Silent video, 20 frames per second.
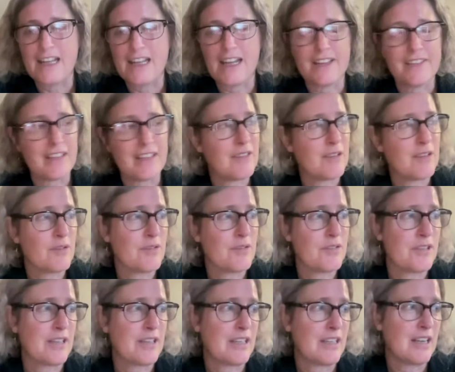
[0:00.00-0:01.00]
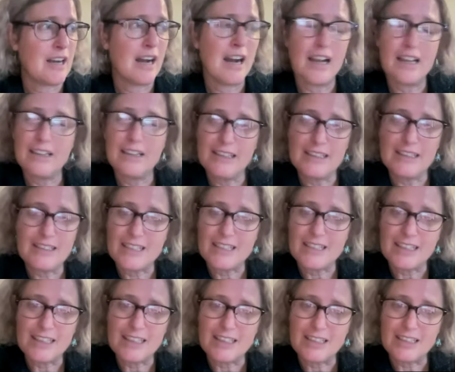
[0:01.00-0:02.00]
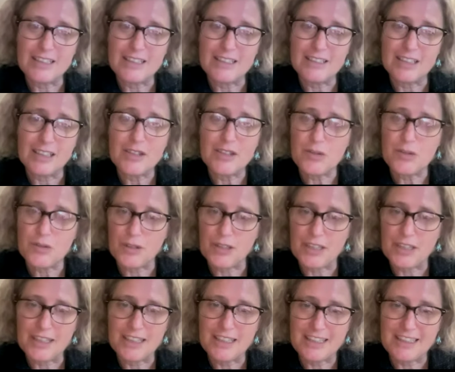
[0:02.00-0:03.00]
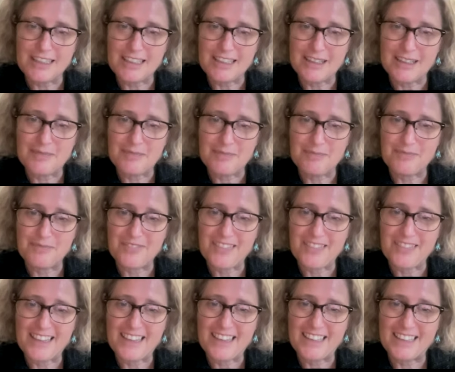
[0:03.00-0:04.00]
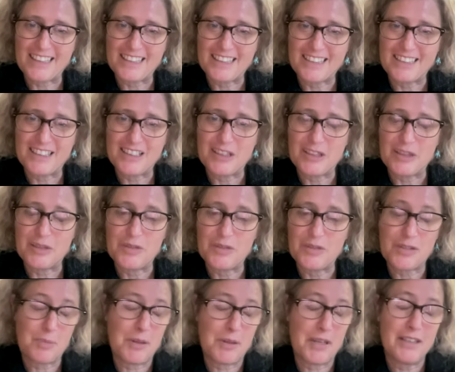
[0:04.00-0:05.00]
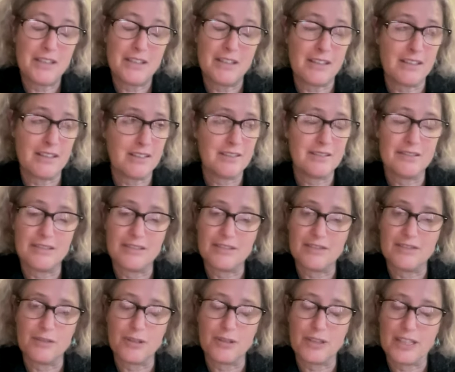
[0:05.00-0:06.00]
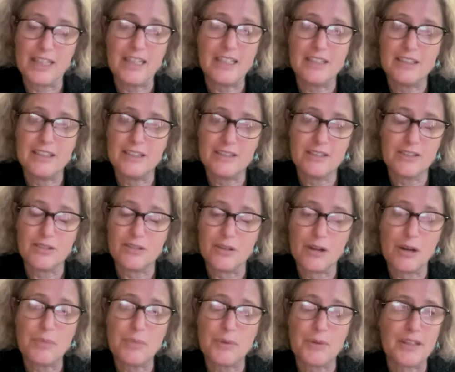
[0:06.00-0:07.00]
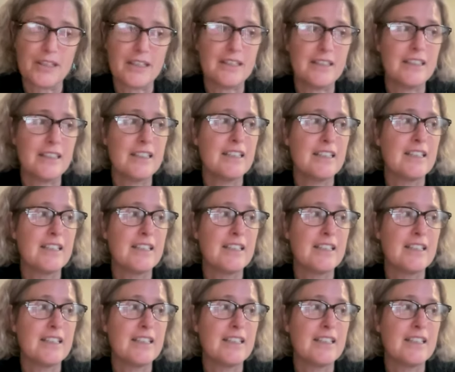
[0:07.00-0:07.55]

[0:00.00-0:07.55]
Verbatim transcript: and then there's a highly indebted country um, that, uh, you know, is dependent on foreign aid to operate.